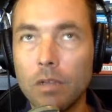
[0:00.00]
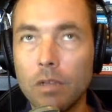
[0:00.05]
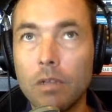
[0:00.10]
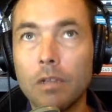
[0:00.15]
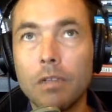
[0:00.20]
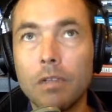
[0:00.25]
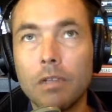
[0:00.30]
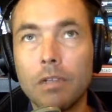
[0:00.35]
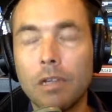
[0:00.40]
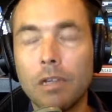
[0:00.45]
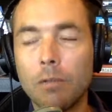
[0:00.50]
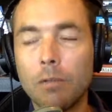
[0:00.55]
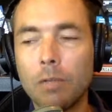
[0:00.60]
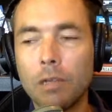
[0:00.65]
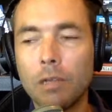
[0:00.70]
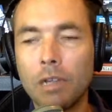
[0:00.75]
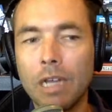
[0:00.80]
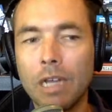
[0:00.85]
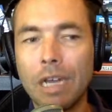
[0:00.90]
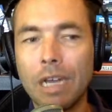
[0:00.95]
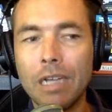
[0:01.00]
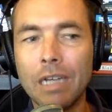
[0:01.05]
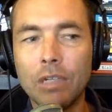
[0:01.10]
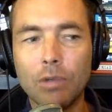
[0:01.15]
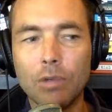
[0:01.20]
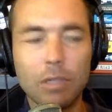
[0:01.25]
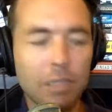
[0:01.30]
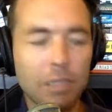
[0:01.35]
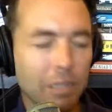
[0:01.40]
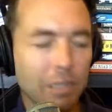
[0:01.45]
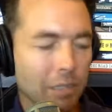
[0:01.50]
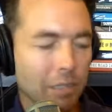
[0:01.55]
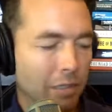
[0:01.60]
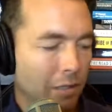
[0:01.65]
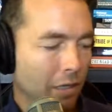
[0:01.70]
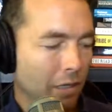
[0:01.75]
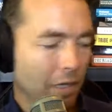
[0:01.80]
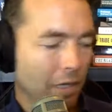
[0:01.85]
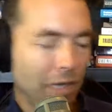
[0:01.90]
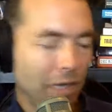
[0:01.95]
This is going to be an
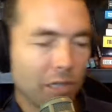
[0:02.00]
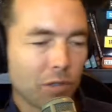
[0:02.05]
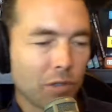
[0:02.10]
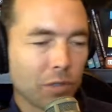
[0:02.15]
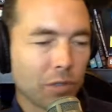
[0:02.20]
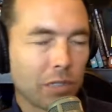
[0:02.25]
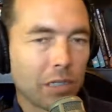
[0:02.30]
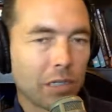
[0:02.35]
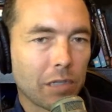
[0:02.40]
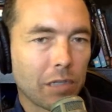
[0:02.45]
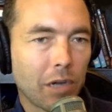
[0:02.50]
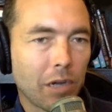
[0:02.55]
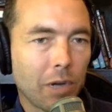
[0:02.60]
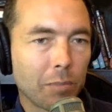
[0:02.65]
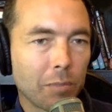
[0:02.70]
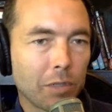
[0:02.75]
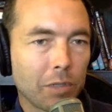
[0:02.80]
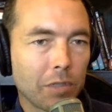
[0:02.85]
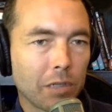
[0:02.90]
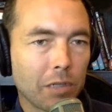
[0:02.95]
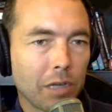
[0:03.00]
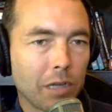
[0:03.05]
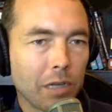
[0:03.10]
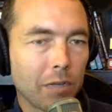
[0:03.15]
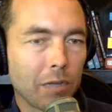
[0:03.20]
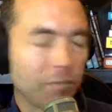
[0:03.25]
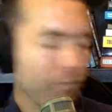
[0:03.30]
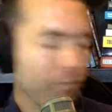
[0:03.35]
interesting topic today.